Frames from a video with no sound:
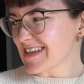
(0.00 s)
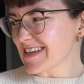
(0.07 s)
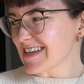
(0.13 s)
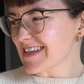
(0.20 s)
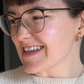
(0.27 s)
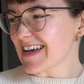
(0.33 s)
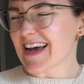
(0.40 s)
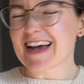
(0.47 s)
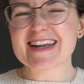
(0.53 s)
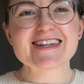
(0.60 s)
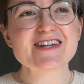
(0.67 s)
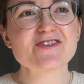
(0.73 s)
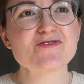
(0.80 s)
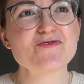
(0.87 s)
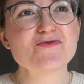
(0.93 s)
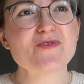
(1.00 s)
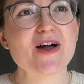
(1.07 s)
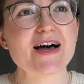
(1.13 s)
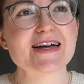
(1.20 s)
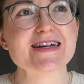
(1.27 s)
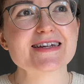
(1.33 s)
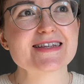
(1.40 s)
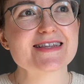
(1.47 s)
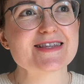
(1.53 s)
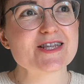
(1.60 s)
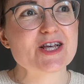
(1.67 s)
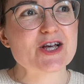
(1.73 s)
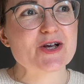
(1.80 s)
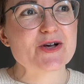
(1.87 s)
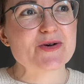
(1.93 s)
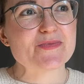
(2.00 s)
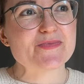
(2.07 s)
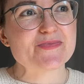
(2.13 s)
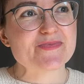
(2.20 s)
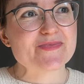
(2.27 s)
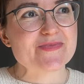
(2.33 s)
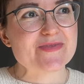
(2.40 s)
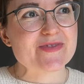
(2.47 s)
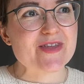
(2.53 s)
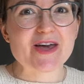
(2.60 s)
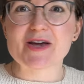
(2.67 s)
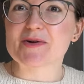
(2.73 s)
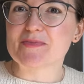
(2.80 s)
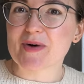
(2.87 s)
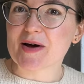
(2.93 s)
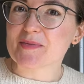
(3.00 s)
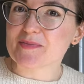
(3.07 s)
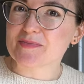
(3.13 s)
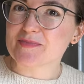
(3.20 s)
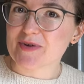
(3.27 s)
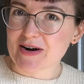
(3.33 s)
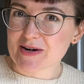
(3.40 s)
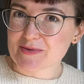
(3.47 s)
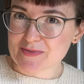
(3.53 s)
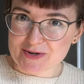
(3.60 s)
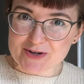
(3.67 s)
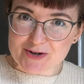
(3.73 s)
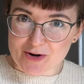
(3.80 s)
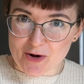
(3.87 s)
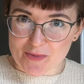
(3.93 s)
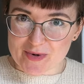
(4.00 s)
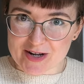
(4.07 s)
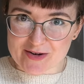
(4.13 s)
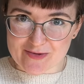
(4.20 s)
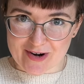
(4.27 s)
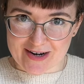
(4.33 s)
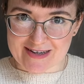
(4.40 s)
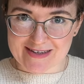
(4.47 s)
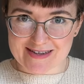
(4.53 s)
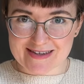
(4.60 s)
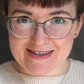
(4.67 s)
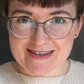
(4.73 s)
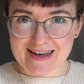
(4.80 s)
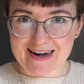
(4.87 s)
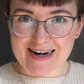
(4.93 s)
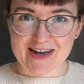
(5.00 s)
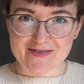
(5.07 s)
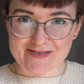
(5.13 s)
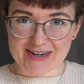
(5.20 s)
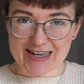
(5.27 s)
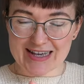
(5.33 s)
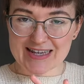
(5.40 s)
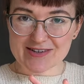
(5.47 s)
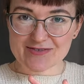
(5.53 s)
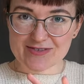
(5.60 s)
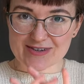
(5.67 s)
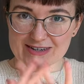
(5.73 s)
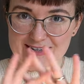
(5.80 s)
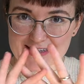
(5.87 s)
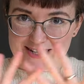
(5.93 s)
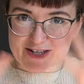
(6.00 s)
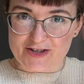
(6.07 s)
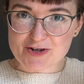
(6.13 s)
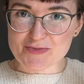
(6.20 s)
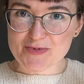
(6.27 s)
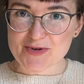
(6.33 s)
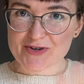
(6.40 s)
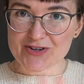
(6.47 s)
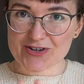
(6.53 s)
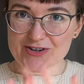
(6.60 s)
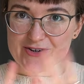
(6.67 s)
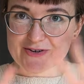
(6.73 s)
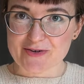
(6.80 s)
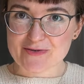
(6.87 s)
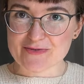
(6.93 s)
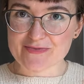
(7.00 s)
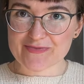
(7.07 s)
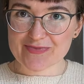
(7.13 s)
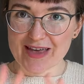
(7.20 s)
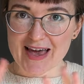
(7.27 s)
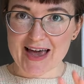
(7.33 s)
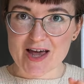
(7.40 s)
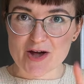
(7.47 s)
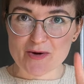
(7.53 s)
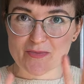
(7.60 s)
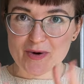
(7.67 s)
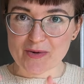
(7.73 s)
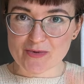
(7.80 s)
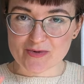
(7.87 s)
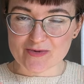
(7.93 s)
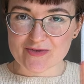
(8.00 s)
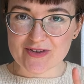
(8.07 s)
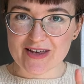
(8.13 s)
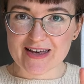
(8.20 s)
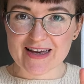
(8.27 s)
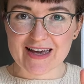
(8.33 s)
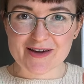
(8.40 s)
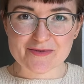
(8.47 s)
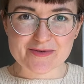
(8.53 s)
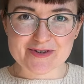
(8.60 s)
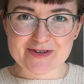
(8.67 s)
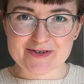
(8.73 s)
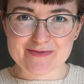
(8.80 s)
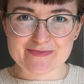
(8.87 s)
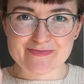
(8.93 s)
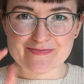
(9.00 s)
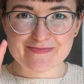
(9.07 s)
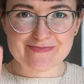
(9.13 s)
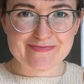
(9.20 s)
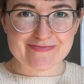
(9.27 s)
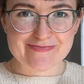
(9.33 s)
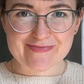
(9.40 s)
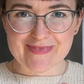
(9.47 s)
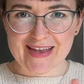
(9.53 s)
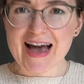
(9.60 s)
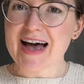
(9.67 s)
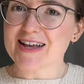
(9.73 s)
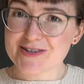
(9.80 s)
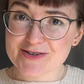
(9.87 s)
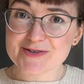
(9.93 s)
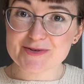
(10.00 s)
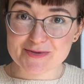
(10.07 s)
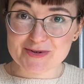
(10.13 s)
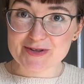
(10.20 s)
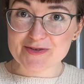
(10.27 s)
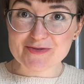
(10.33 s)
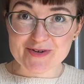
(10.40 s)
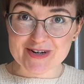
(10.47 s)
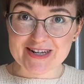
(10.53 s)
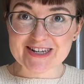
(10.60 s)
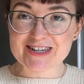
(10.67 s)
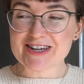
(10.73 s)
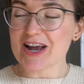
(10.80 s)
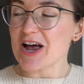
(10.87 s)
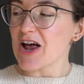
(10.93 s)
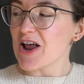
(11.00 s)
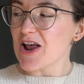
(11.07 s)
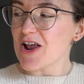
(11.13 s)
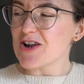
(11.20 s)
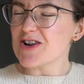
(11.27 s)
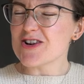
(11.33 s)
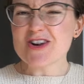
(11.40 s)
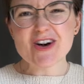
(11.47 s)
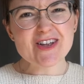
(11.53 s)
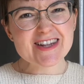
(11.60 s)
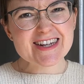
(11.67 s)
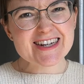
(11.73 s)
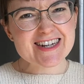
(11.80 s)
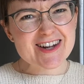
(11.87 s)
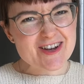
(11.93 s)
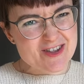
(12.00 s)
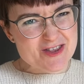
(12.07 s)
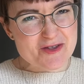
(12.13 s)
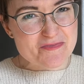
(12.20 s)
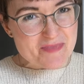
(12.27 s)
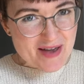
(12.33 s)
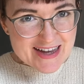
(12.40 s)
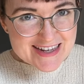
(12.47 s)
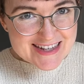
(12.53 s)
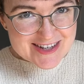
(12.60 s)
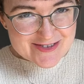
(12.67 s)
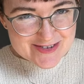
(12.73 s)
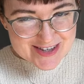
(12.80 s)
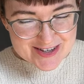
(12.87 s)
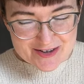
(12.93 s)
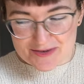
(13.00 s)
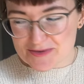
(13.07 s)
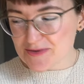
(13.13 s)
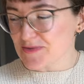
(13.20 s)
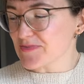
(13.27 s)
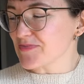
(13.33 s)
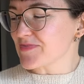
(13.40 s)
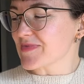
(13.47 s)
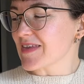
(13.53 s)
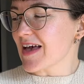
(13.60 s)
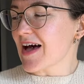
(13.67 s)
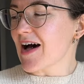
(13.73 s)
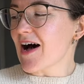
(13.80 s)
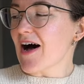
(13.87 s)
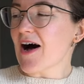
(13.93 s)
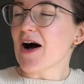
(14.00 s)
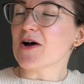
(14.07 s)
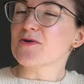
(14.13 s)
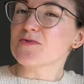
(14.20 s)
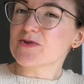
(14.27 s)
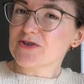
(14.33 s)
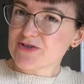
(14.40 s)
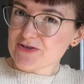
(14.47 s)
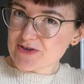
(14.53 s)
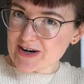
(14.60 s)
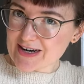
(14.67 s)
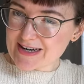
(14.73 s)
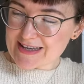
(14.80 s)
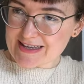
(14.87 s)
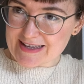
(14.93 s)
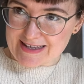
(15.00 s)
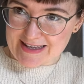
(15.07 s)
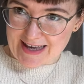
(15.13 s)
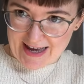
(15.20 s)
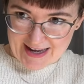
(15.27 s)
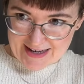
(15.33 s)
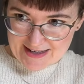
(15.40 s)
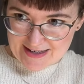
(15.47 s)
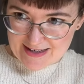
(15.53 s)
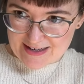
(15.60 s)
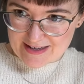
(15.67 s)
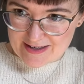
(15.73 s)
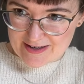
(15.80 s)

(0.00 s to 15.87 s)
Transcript: yeah, it didn't rise like my bread would normally rise and have an even distribution of air bubbles. It was just, as you saw in the footage, not the best result. I would try it again,